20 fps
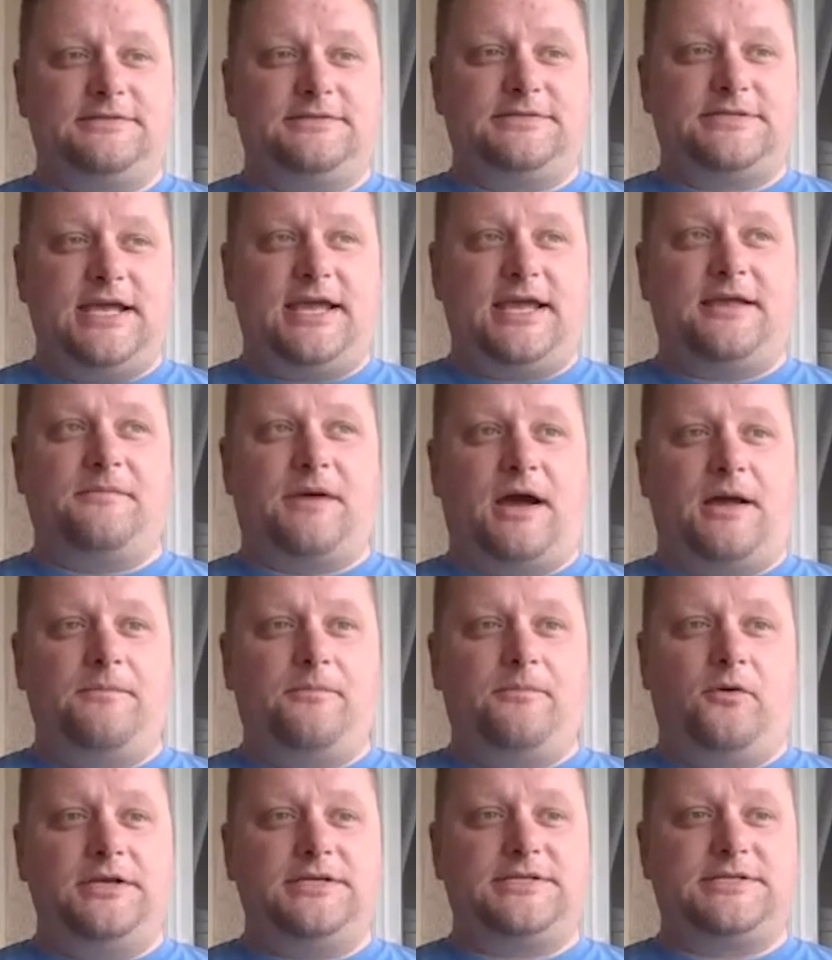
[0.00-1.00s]
taking my
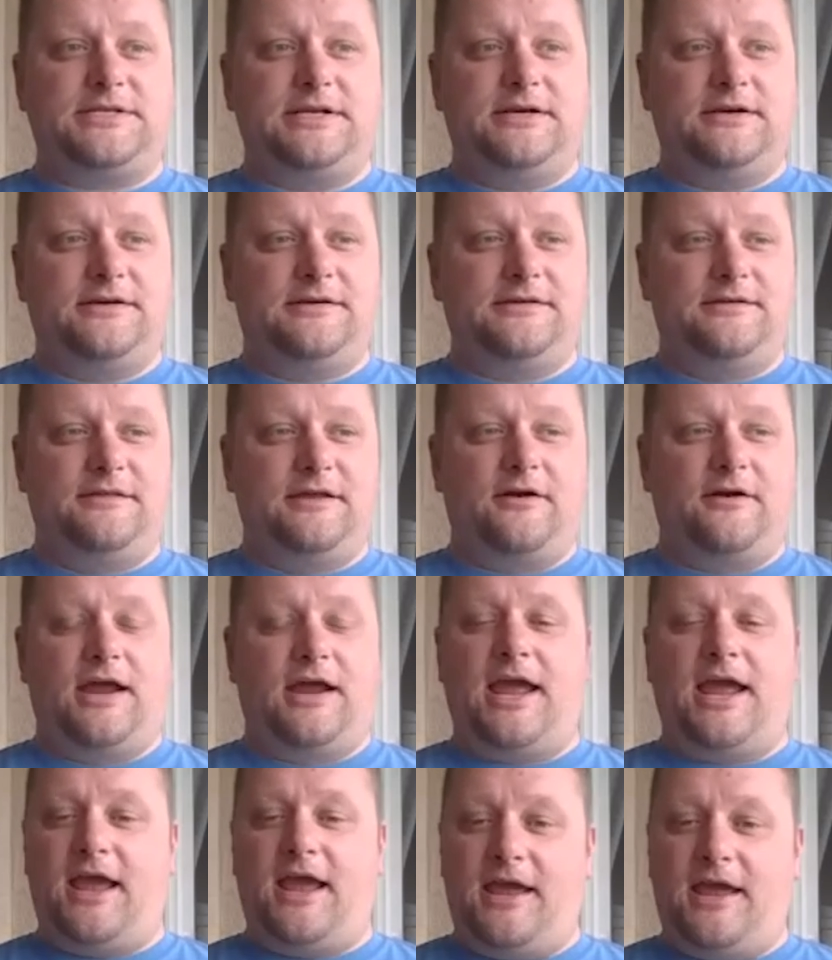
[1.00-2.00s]
boys to their
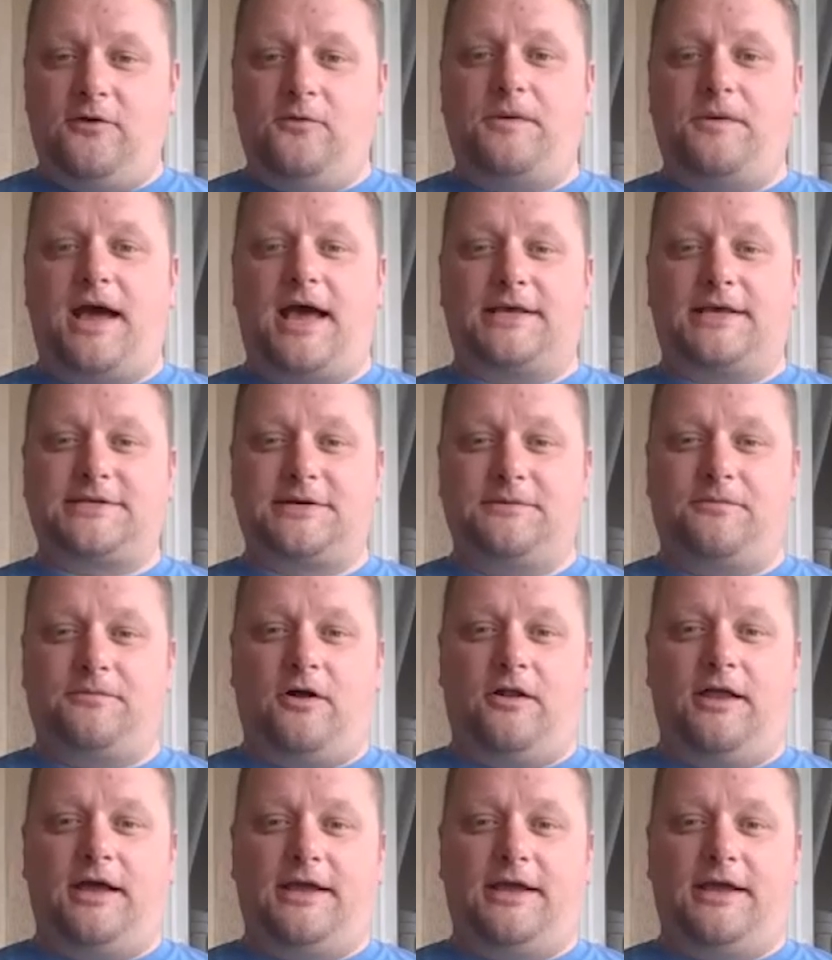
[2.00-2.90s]
AAU basketball.